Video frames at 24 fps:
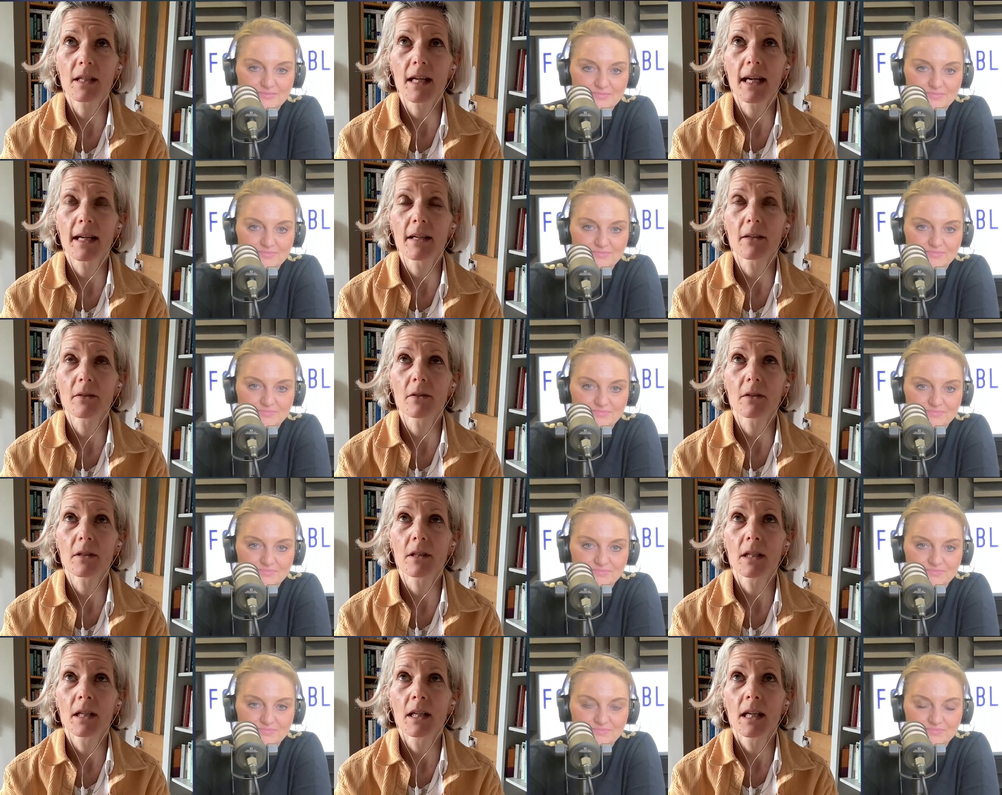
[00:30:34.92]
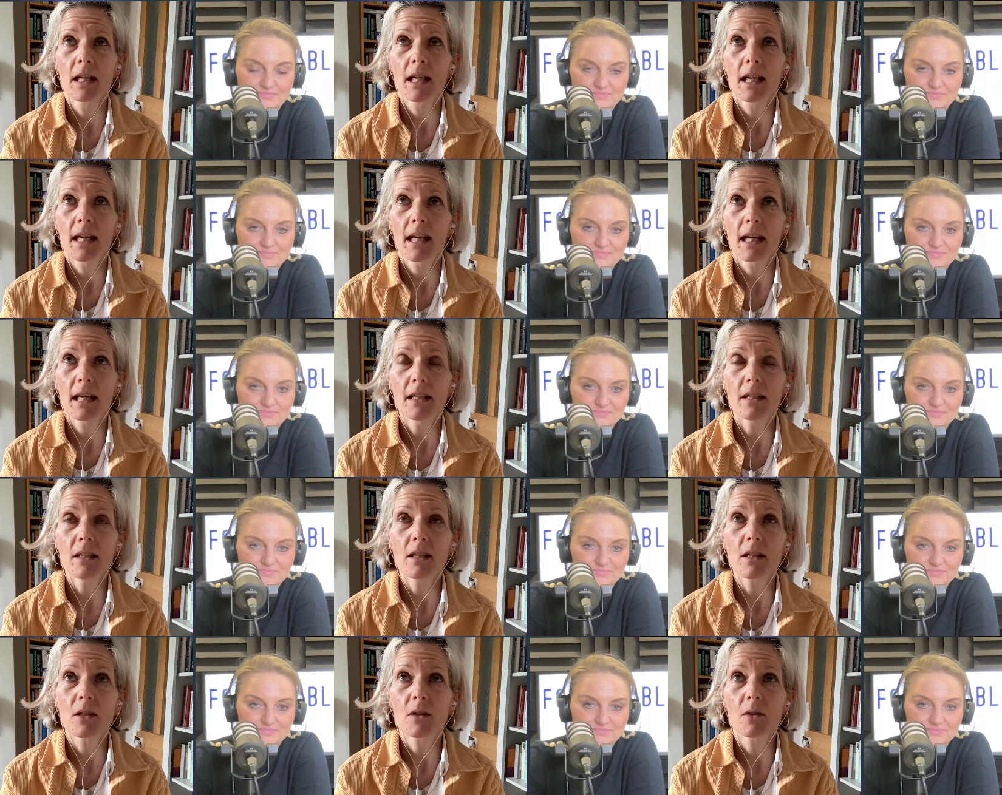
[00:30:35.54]
Speaker 1: down
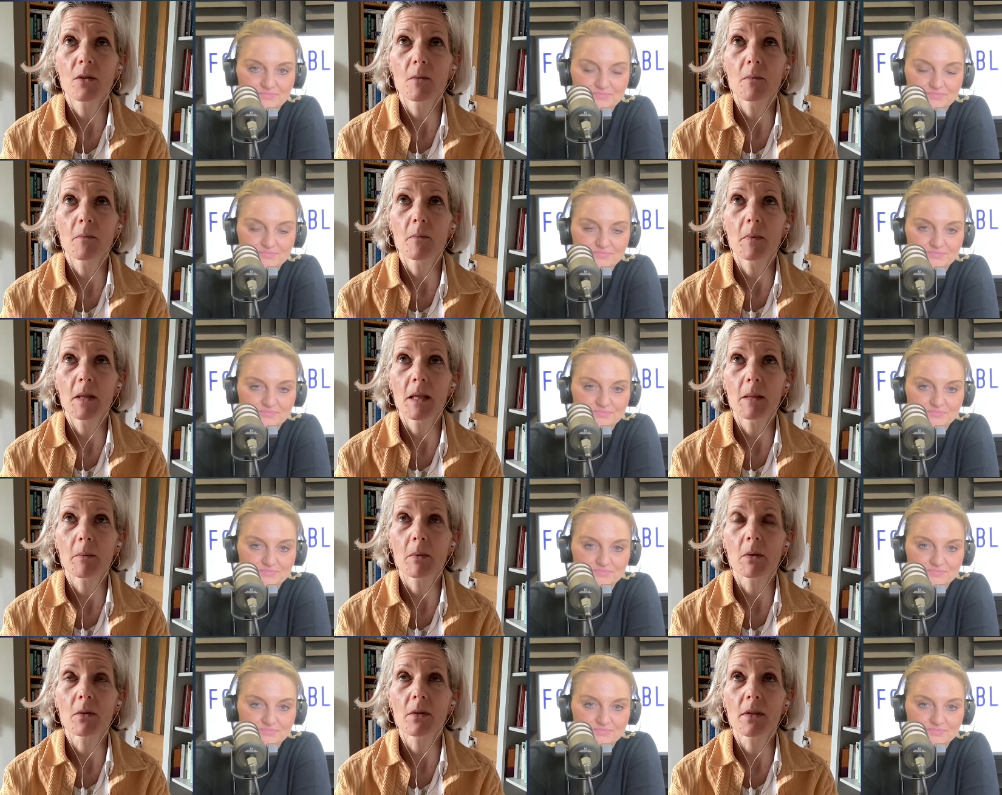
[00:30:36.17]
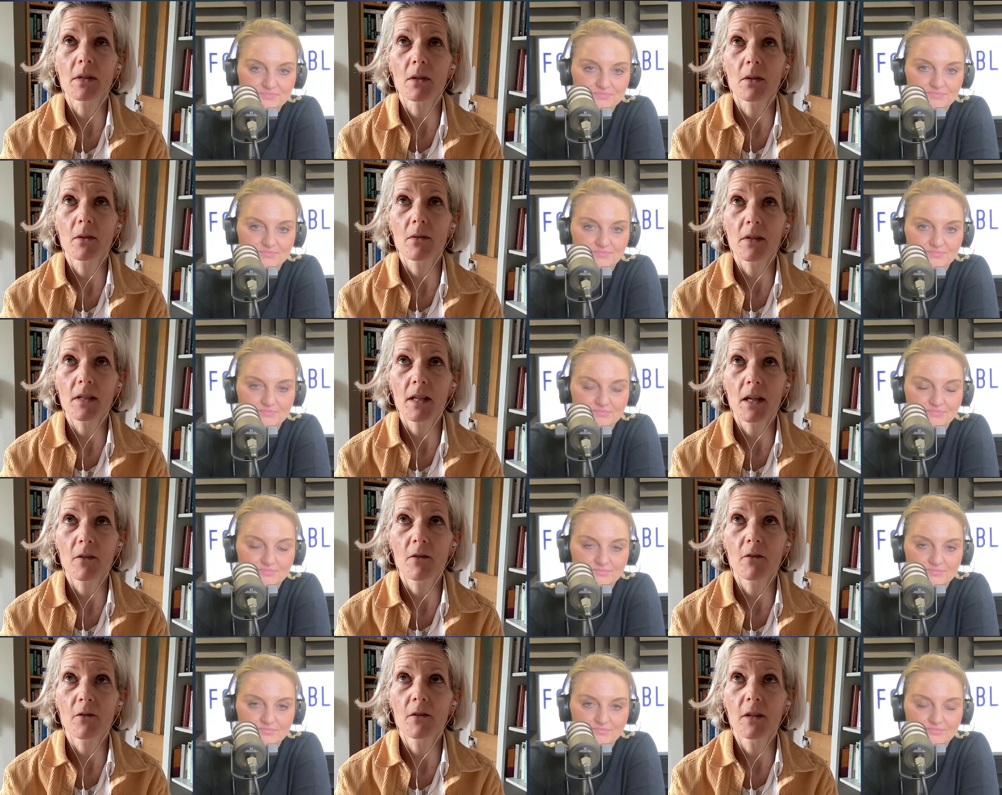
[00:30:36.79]
into people's sort of
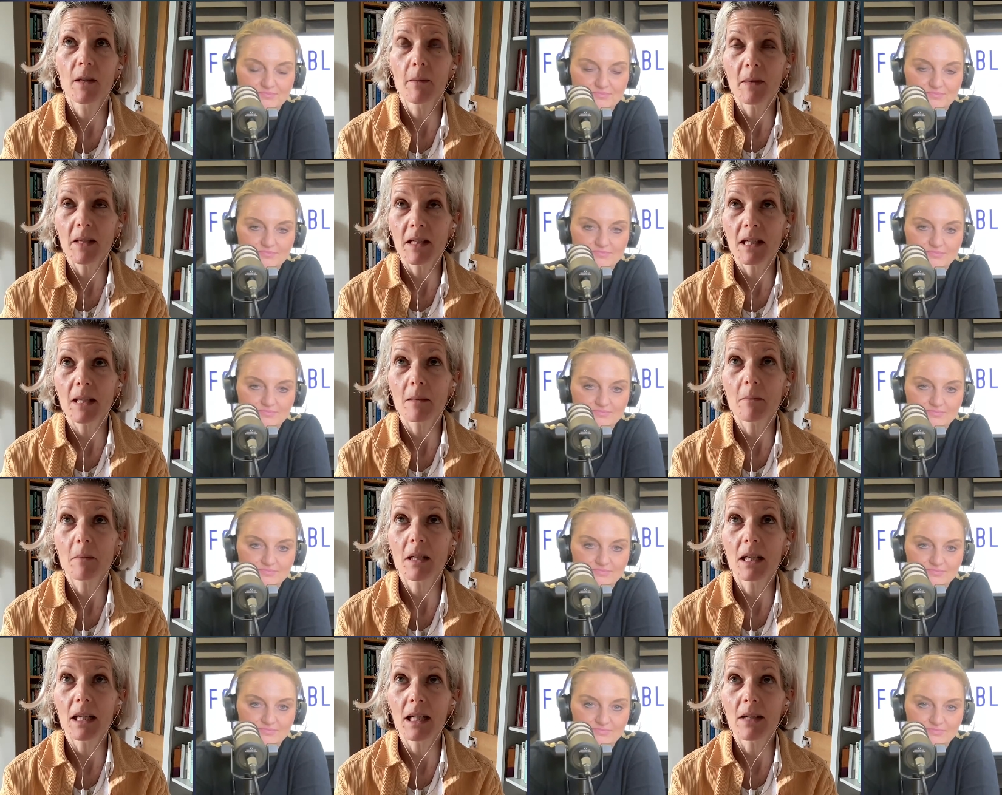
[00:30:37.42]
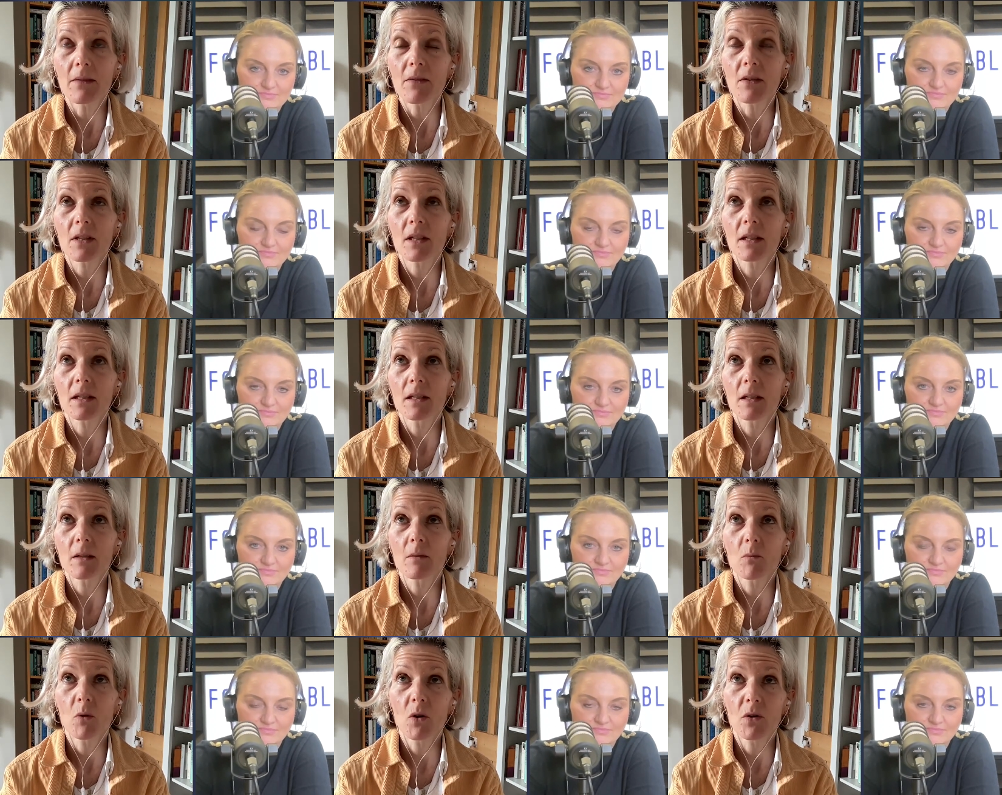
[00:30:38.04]
self limiting beliefs
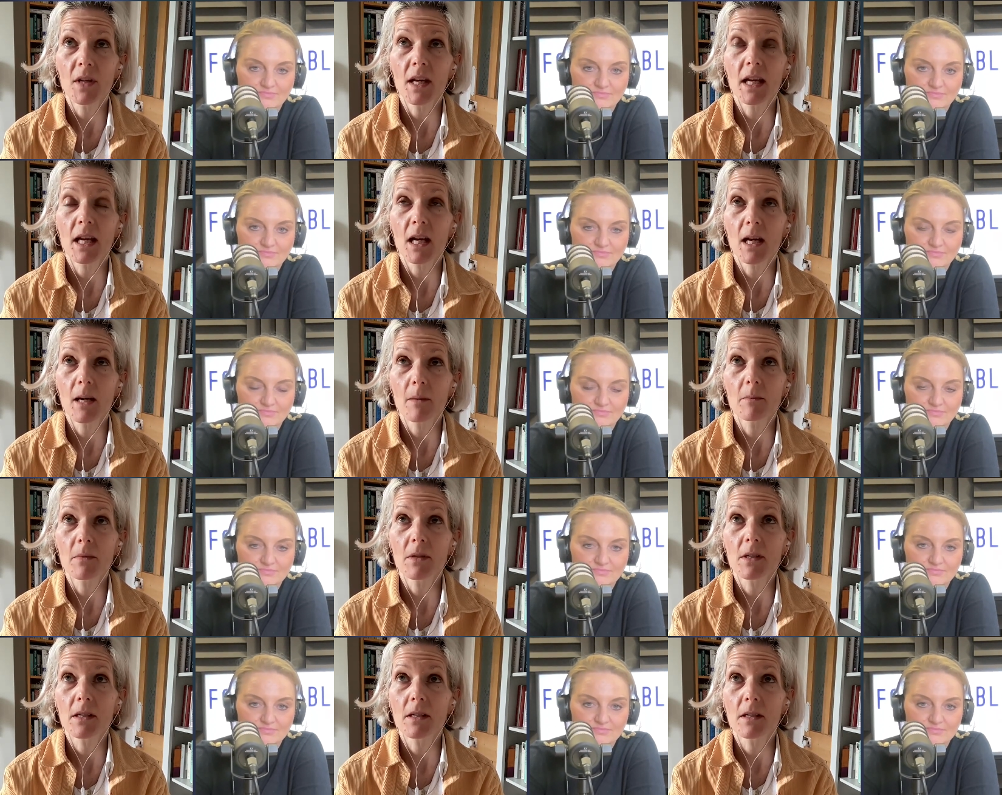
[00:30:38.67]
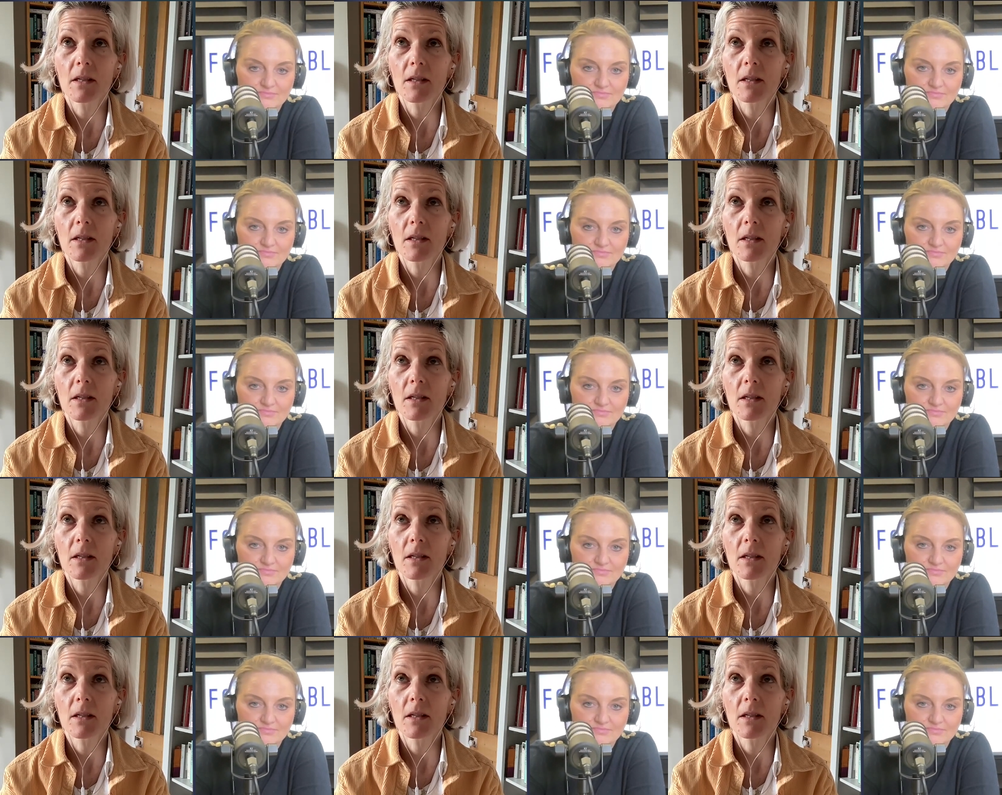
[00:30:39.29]
and what they come